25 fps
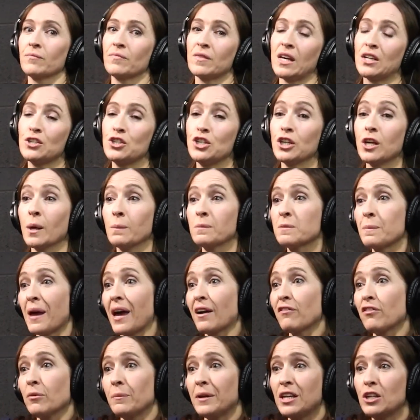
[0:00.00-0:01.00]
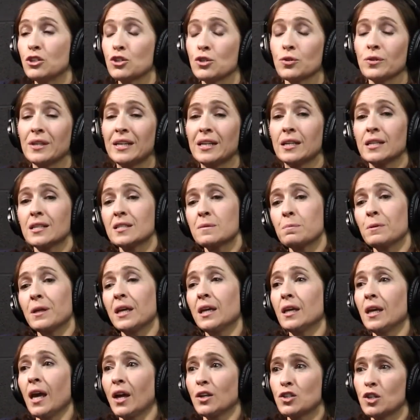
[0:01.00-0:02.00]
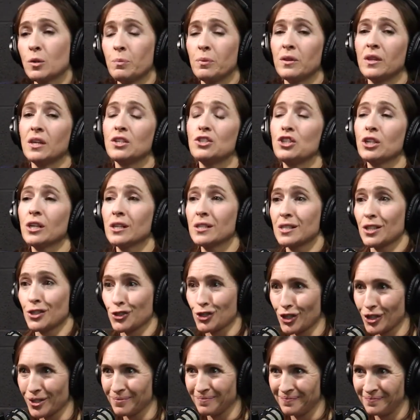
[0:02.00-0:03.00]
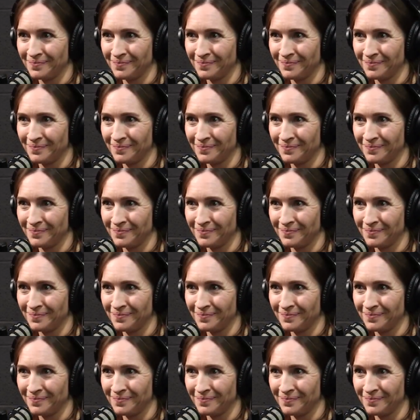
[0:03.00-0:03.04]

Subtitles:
Then she comes back from injury and is playing catch up, and then she gets injured.